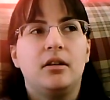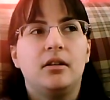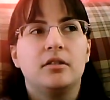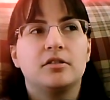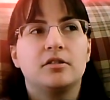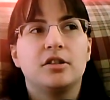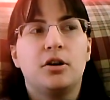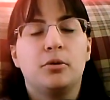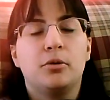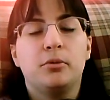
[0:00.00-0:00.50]

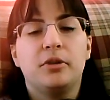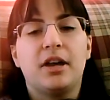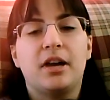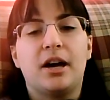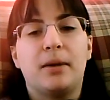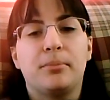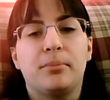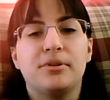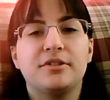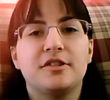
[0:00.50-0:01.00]
So
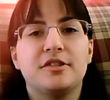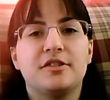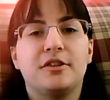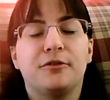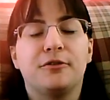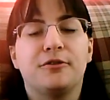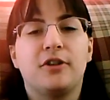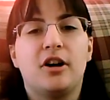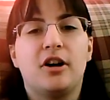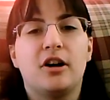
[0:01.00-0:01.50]
yeah, Princess and
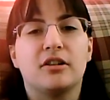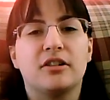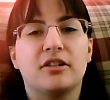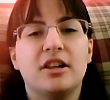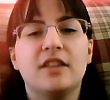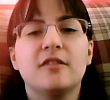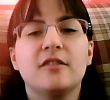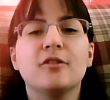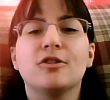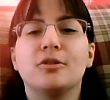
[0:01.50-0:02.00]
the Frog.
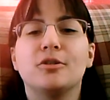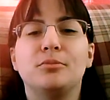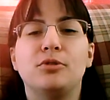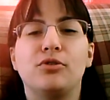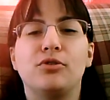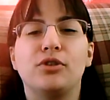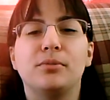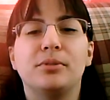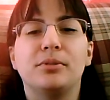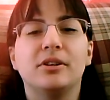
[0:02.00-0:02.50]
It's a good
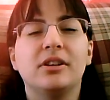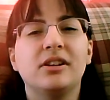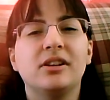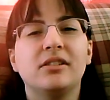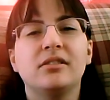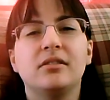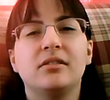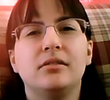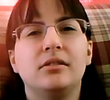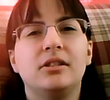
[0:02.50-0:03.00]
movie, but it
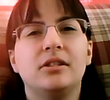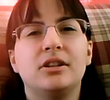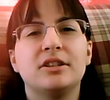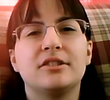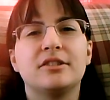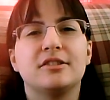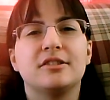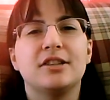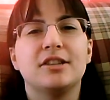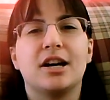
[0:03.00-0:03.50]

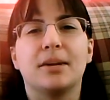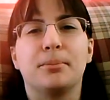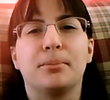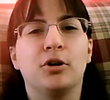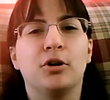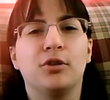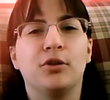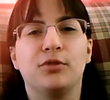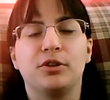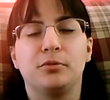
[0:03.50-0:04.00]
it's not a
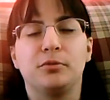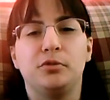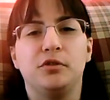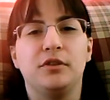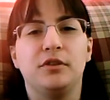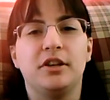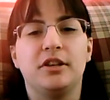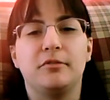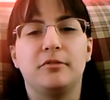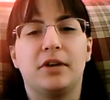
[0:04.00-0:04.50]
perfect
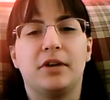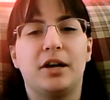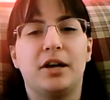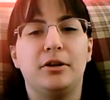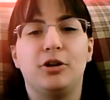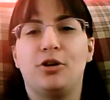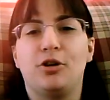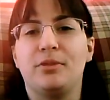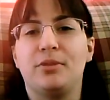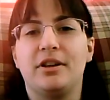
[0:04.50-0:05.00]
movie by
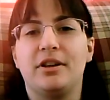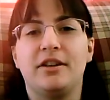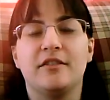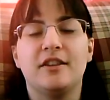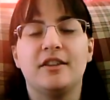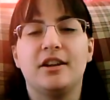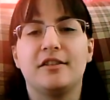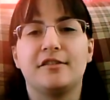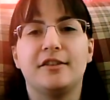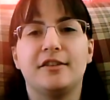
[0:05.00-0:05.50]
no means.
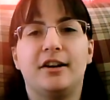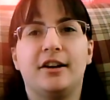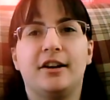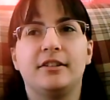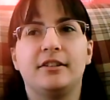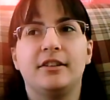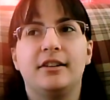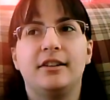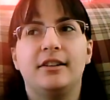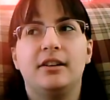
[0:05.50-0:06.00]
It is not
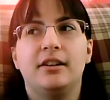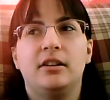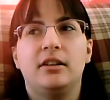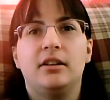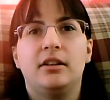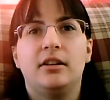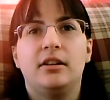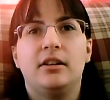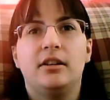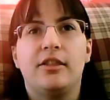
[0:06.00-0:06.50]

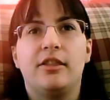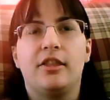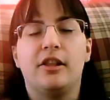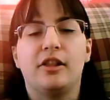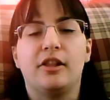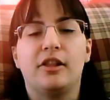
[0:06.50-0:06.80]
the